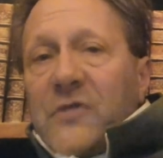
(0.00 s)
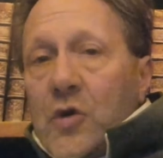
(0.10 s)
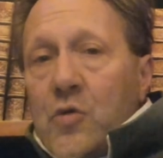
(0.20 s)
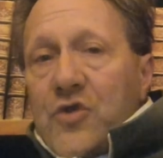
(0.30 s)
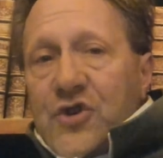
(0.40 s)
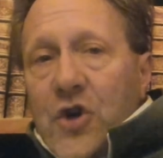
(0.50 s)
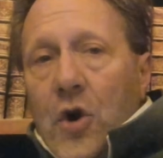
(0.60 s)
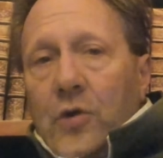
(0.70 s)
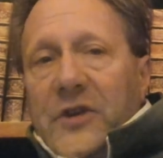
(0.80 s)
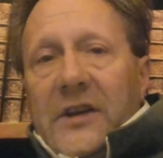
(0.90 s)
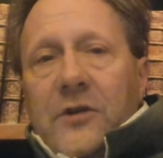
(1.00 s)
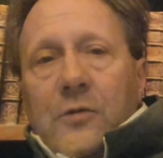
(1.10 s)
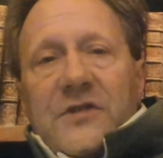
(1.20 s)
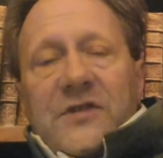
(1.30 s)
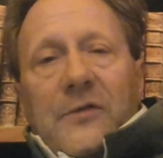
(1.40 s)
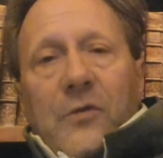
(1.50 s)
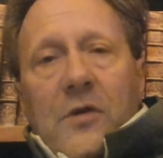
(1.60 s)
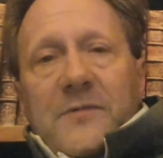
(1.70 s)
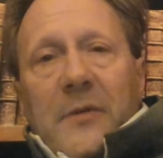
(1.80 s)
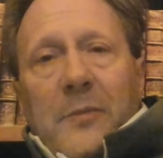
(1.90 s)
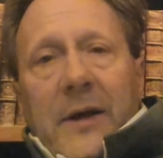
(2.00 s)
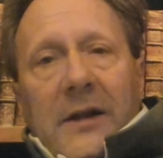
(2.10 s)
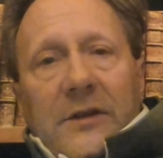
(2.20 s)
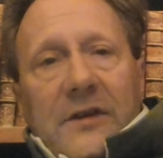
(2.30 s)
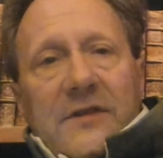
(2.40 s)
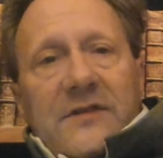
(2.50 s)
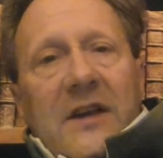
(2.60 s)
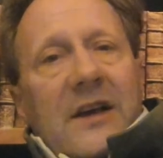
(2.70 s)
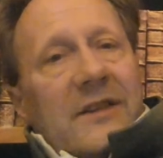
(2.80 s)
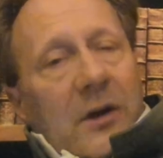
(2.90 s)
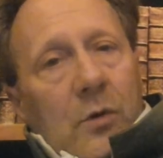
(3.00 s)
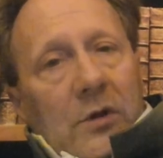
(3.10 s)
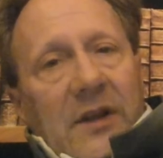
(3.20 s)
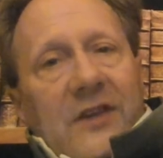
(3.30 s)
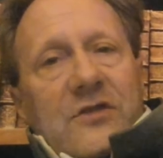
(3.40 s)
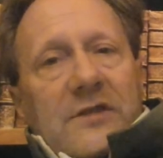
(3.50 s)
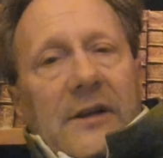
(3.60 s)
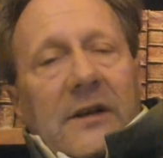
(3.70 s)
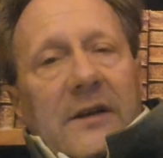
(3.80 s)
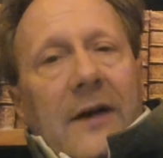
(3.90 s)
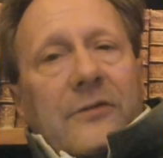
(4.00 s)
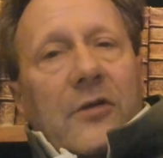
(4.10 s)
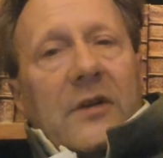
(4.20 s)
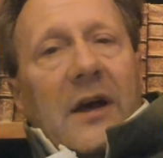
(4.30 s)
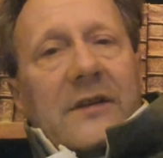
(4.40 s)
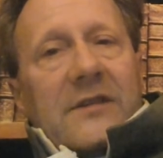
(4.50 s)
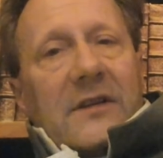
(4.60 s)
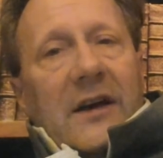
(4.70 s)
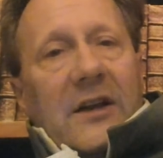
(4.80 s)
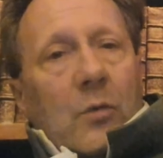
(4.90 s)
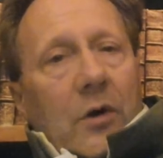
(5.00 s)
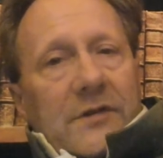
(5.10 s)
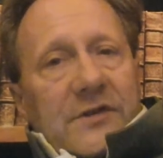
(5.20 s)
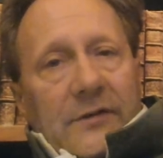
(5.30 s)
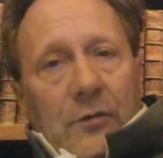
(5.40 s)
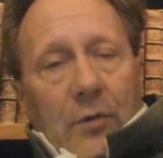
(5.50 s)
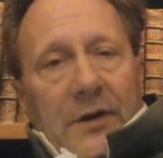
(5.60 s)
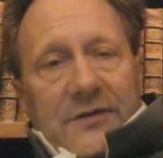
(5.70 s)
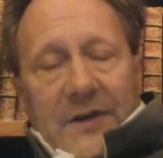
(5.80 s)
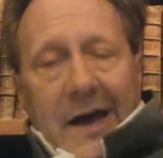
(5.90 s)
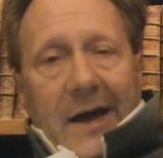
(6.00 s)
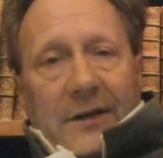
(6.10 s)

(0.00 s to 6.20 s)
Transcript: who showed the increased enforcement penalties that were legislated after the 1991 Civil Rights Act.